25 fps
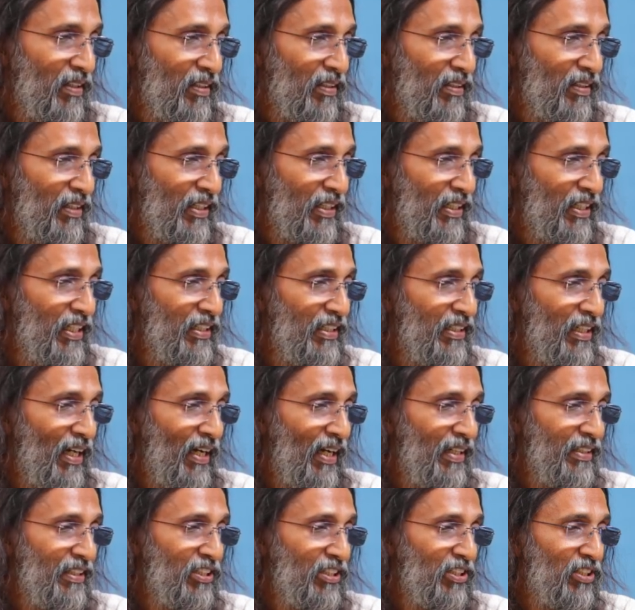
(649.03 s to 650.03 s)
The
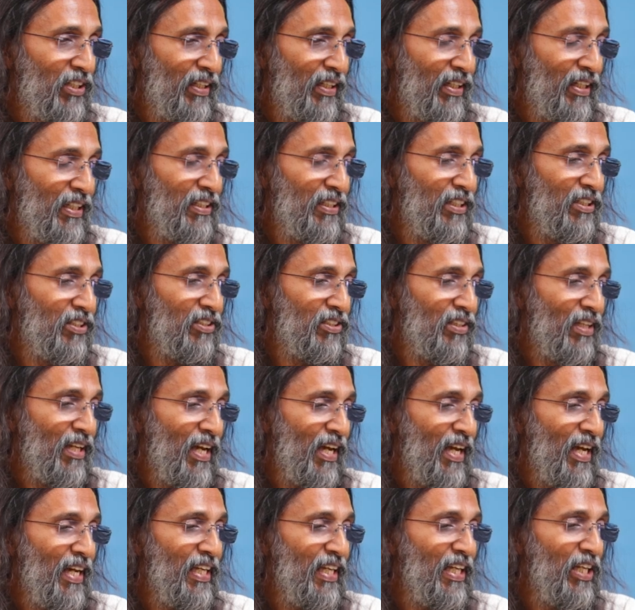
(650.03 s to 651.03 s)
Gita discourages
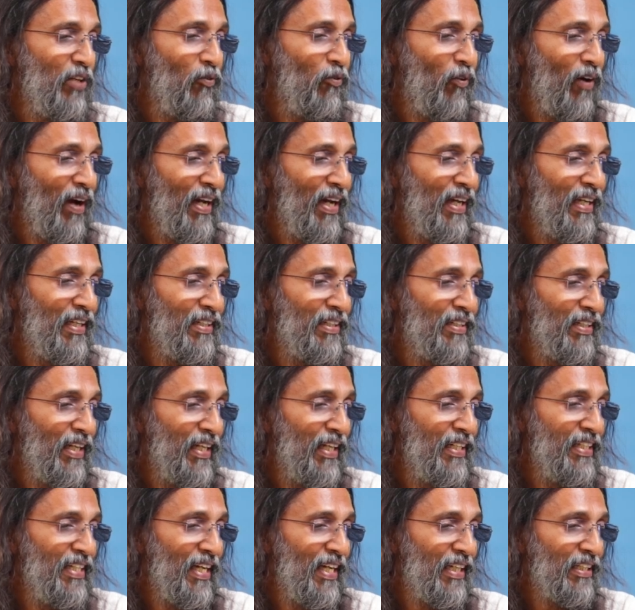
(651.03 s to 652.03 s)

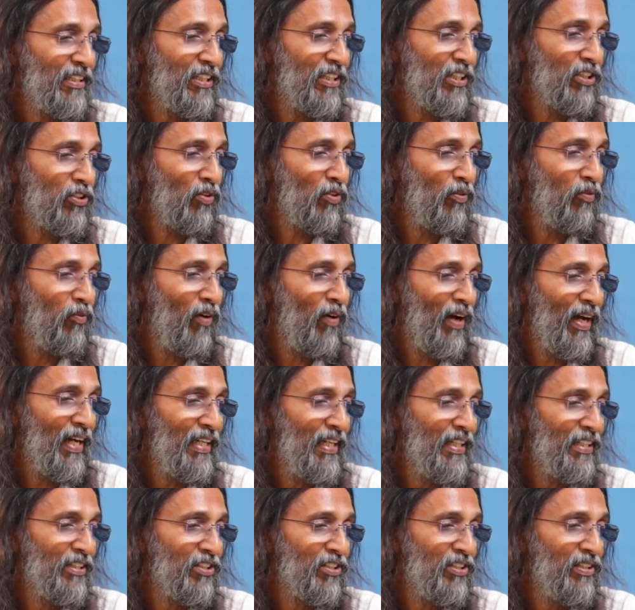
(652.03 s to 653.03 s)
any excess of
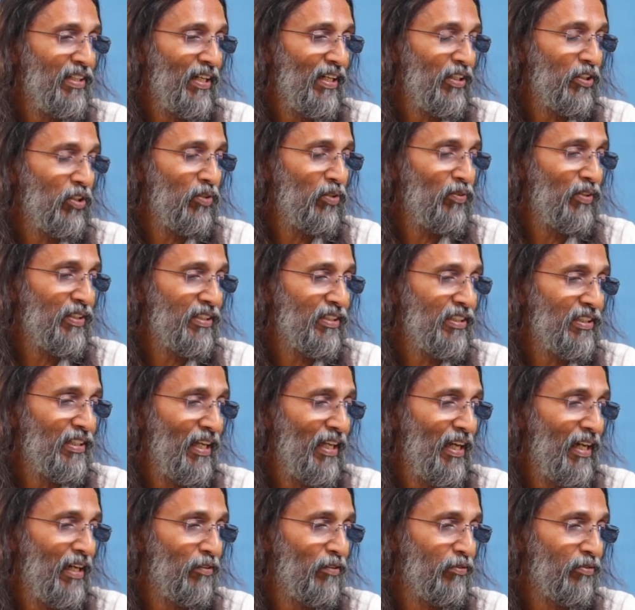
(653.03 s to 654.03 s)
violence done to
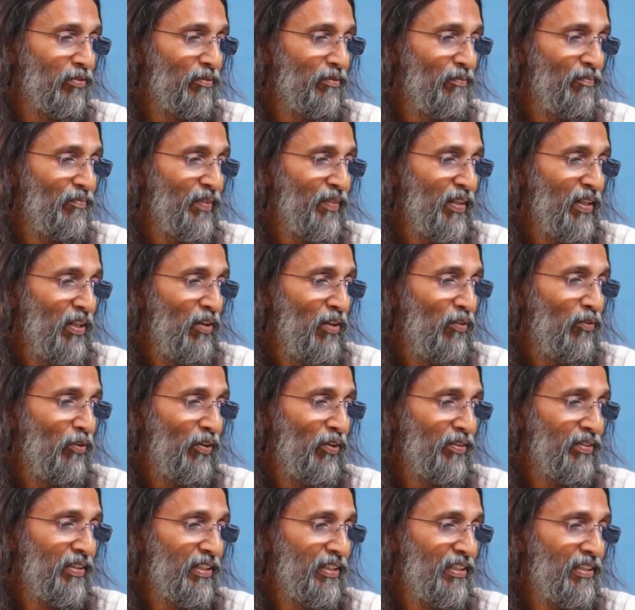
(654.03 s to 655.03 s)
oneself,
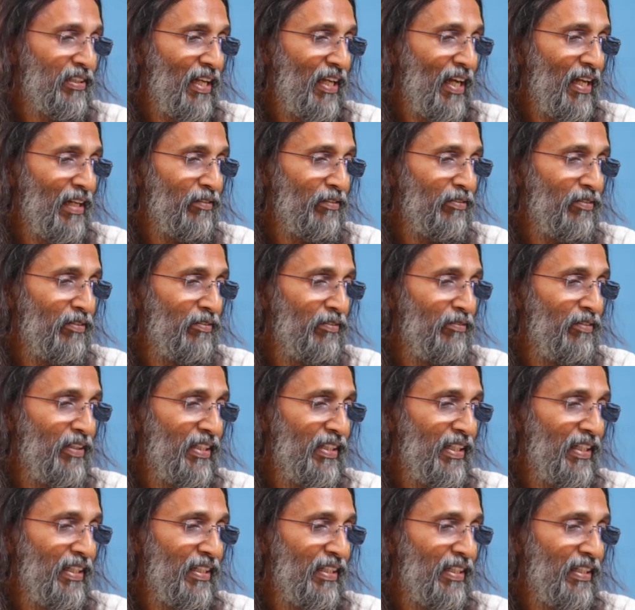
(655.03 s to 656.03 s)
for the self
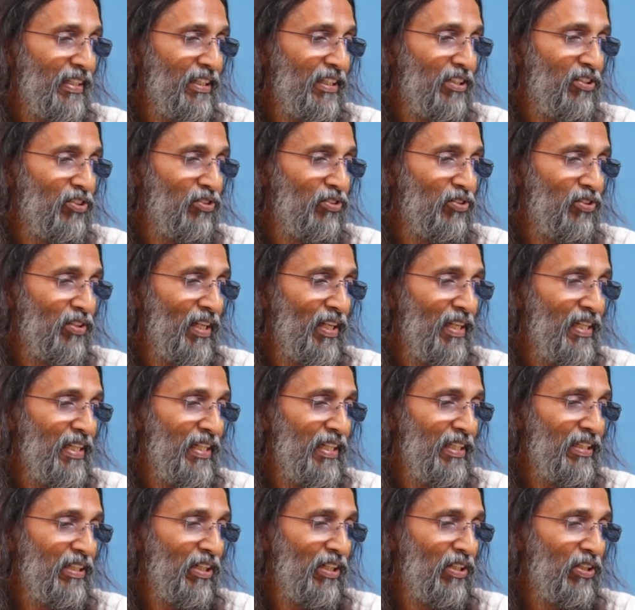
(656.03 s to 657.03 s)
within is
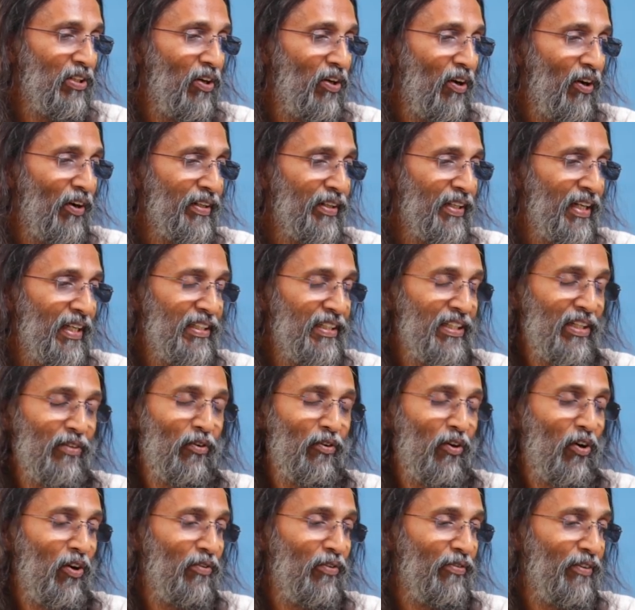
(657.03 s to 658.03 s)
really the Godhead
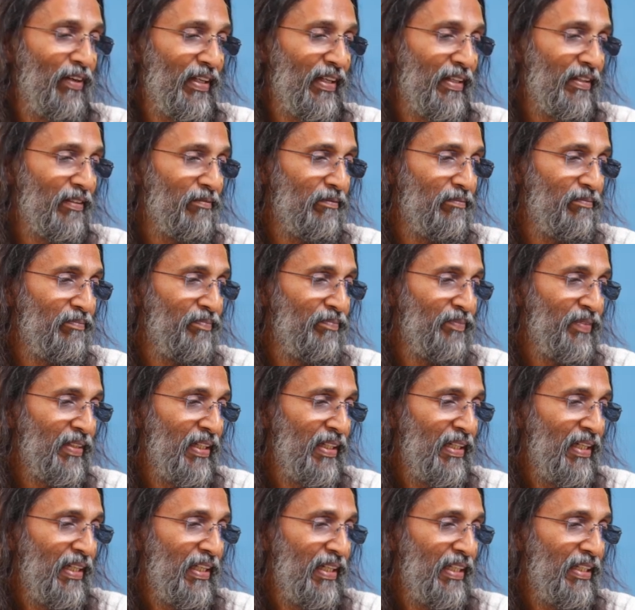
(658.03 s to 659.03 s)
evolving.
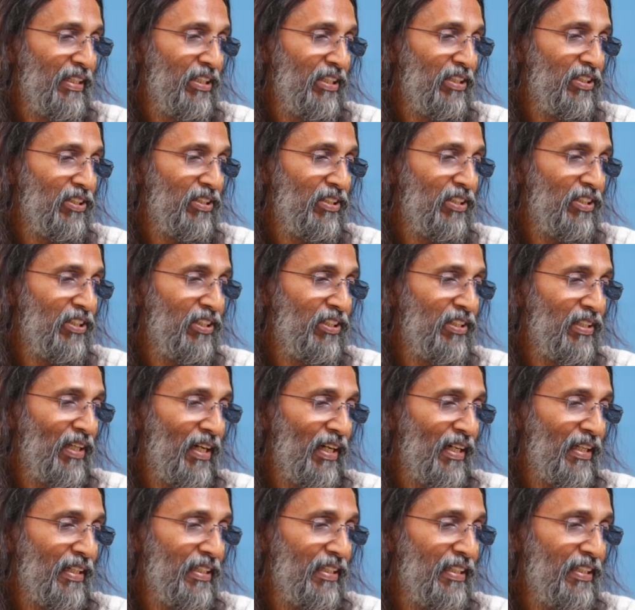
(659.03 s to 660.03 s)
It is
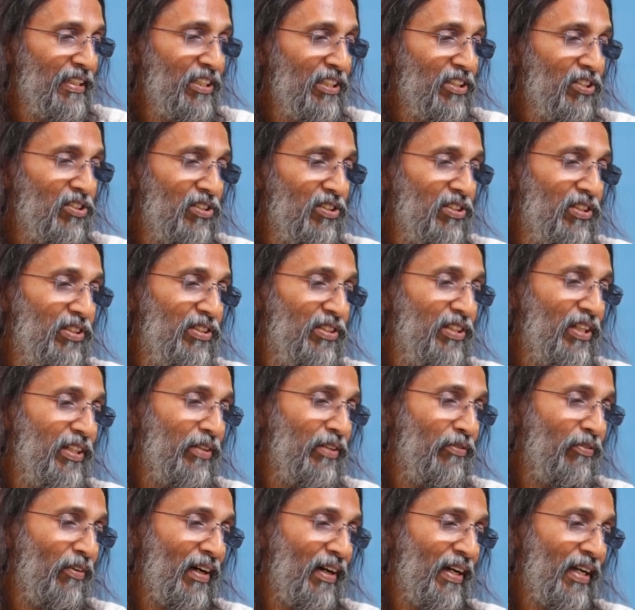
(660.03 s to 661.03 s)
Krishna, it is the
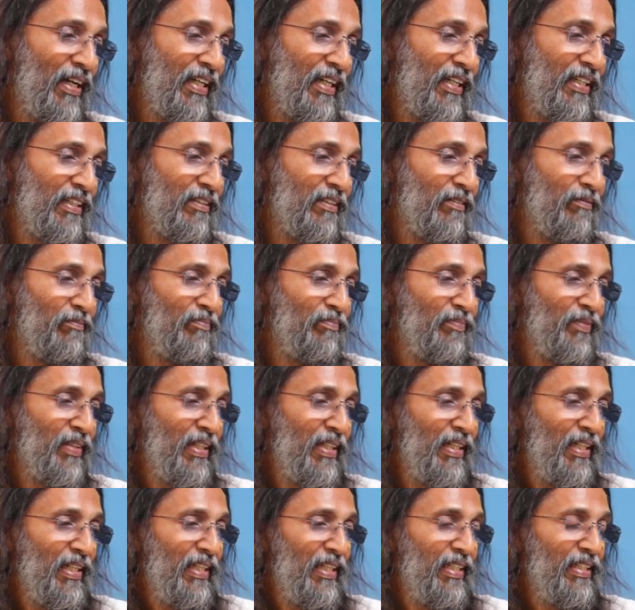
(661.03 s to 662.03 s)
divine.
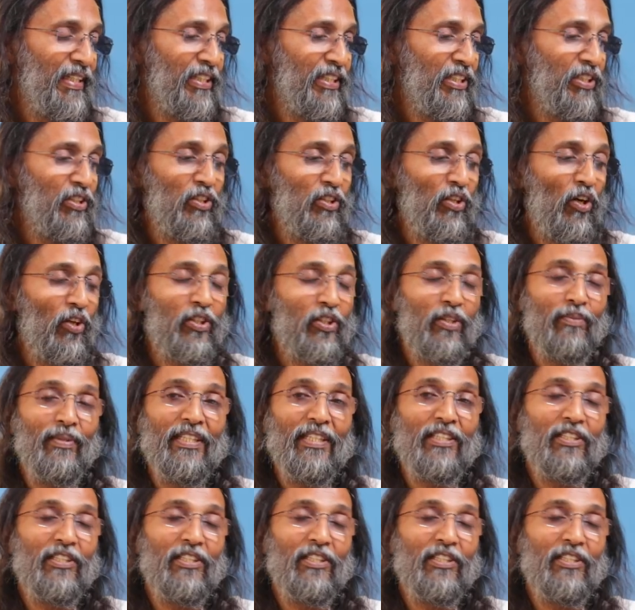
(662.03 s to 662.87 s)
It has not to be